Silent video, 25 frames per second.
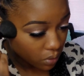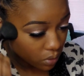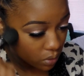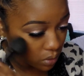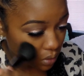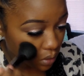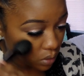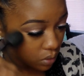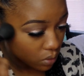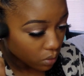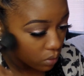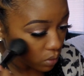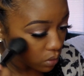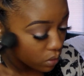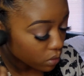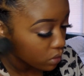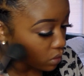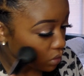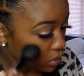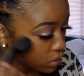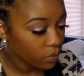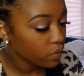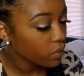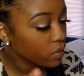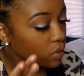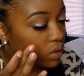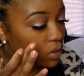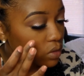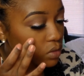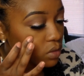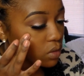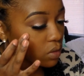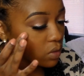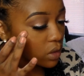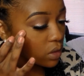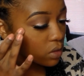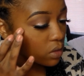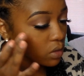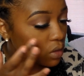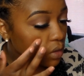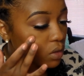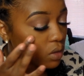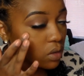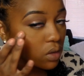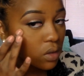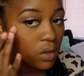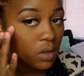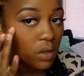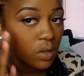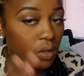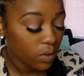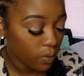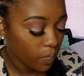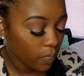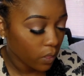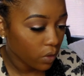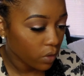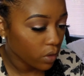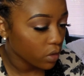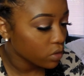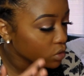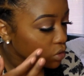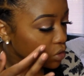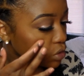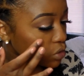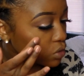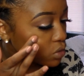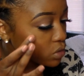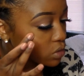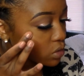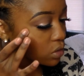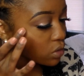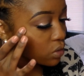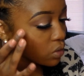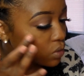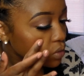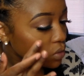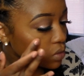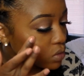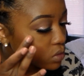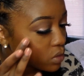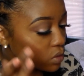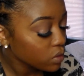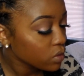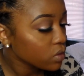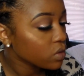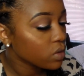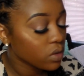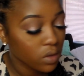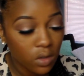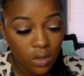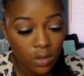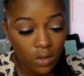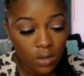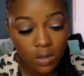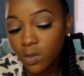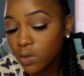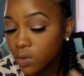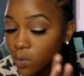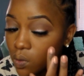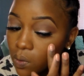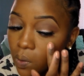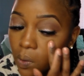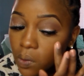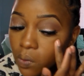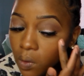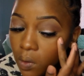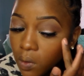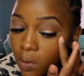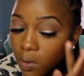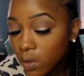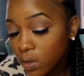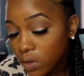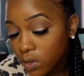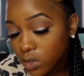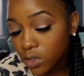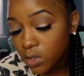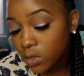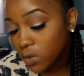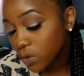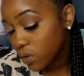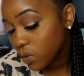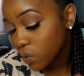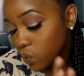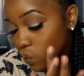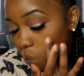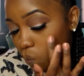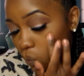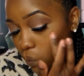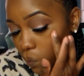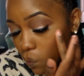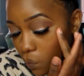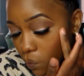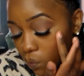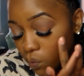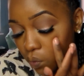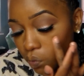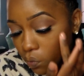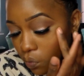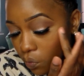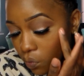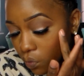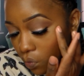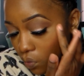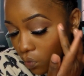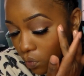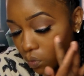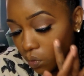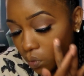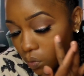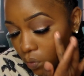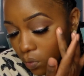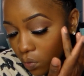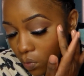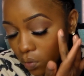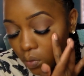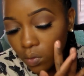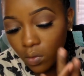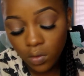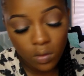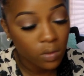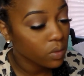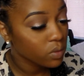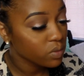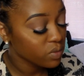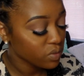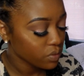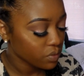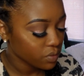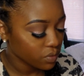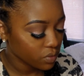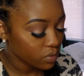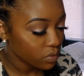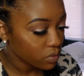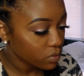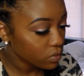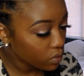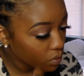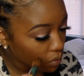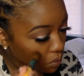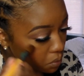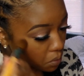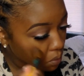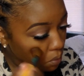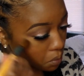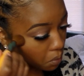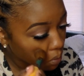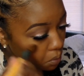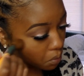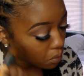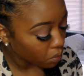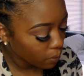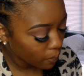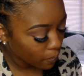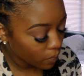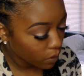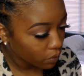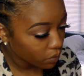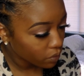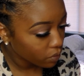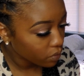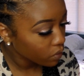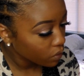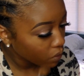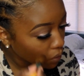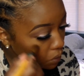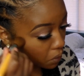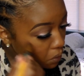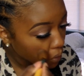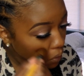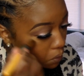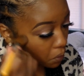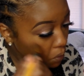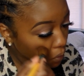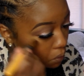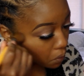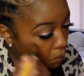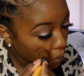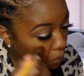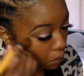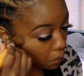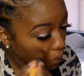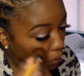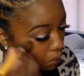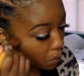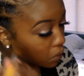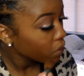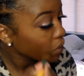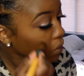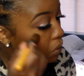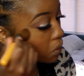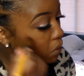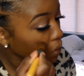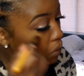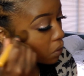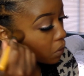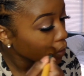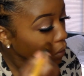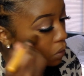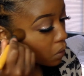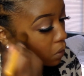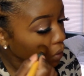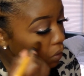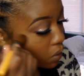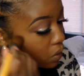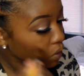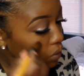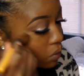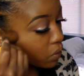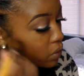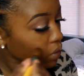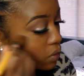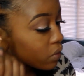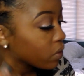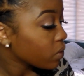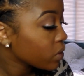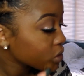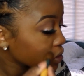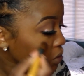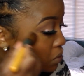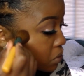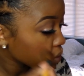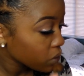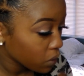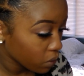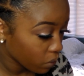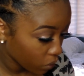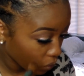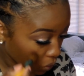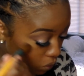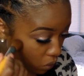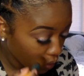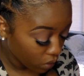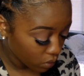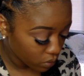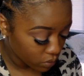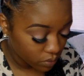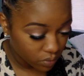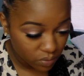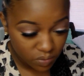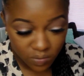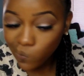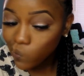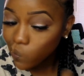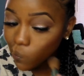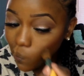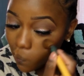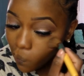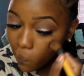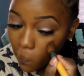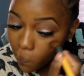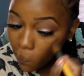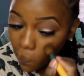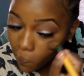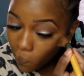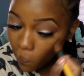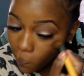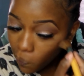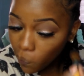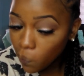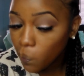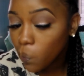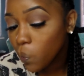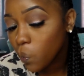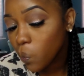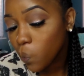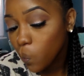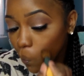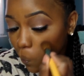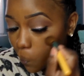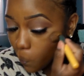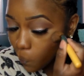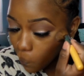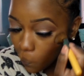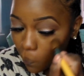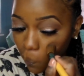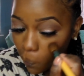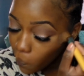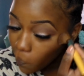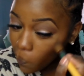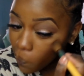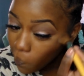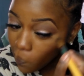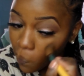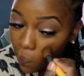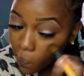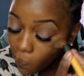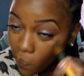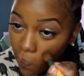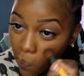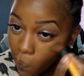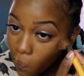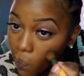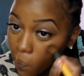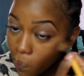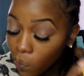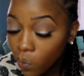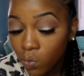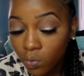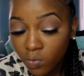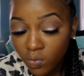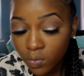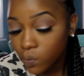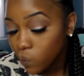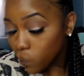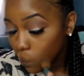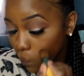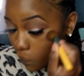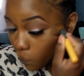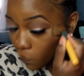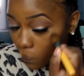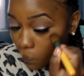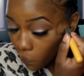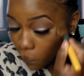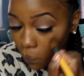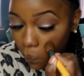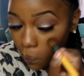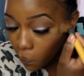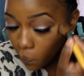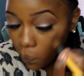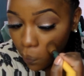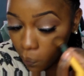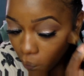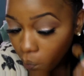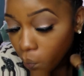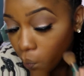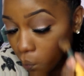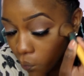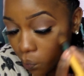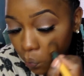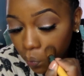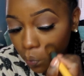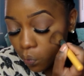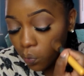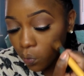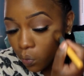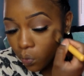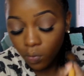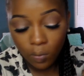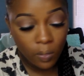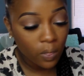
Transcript: Um, I haven't been feeling blush like that either. Um, but next, I'm going to add some highlight, and I'm using Glow Up by ColourPop. I dab it on with my finger first, and then I apply some more on and blend it out with a brush.